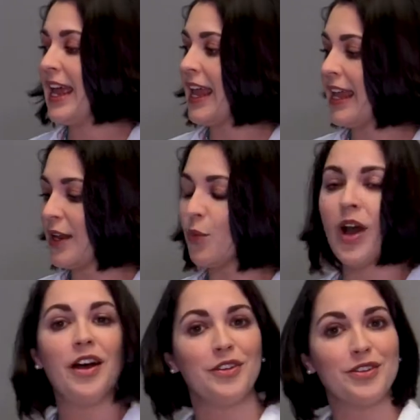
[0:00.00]
And
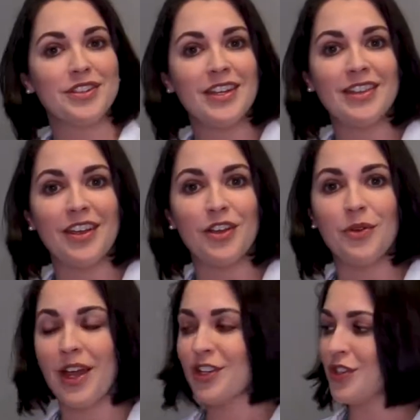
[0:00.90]
while you're sitting there,
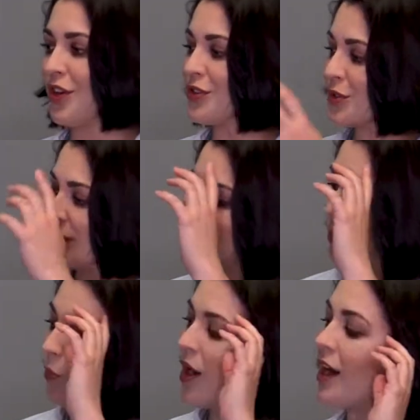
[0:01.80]
you actually also get to
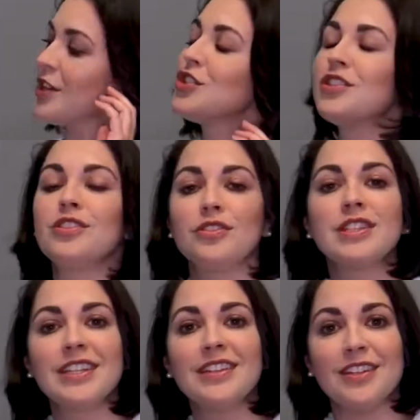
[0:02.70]
watch your
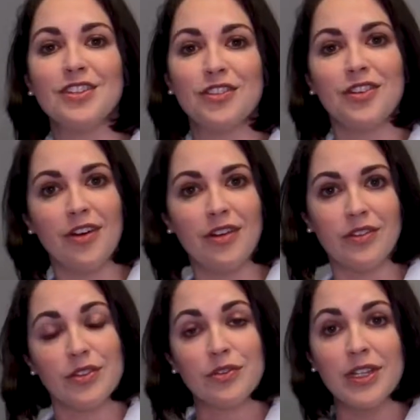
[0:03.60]
skin lesion on the
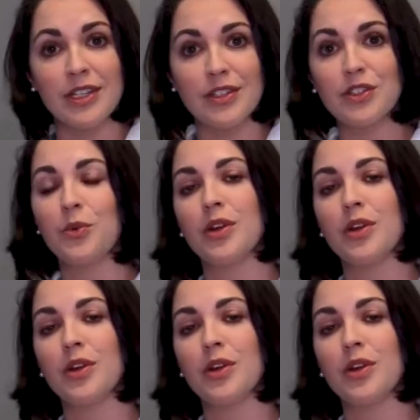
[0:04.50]
screen. So we're